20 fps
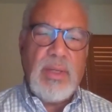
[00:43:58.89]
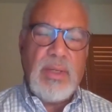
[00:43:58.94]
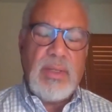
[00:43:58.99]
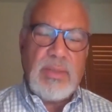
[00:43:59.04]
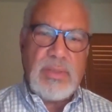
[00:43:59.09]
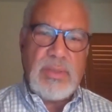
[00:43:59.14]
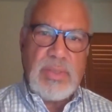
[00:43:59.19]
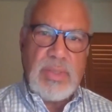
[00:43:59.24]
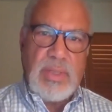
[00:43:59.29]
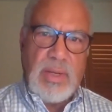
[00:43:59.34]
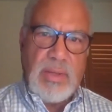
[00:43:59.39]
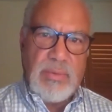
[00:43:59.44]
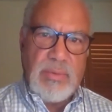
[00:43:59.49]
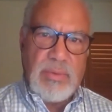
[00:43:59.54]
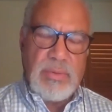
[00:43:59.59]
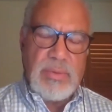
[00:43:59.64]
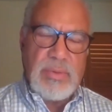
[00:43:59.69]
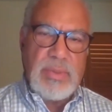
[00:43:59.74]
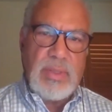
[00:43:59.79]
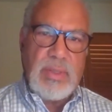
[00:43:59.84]
to see
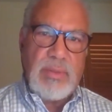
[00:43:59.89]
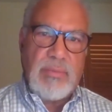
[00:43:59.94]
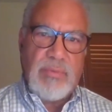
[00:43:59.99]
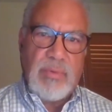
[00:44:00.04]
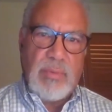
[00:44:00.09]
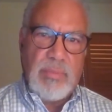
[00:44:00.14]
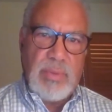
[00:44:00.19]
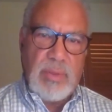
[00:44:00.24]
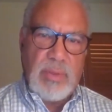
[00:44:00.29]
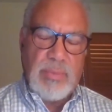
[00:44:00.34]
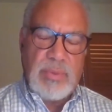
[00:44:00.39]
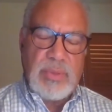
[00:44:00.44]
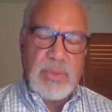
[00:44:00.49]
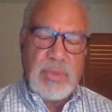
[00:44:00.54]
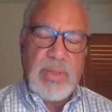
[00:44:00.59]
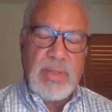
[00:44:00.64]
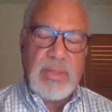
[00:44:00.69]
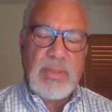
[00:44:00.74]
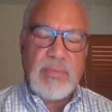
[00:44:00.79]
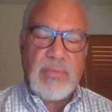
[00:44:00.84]
others from their
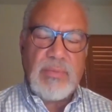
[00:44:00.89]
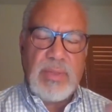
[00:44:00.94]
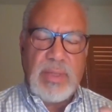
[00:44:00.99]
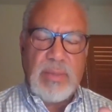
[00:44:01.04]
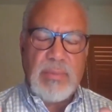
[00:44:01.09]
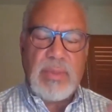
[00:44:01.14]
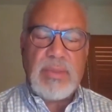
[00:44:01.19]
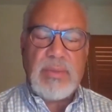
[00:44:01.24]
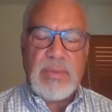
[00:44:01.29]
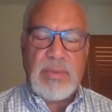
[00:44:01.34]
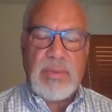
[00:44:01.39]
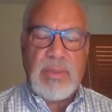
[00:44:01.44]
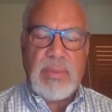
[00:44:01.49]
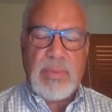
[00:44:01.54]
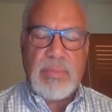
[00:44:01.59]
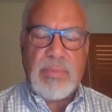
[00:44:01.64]
perspective can be can be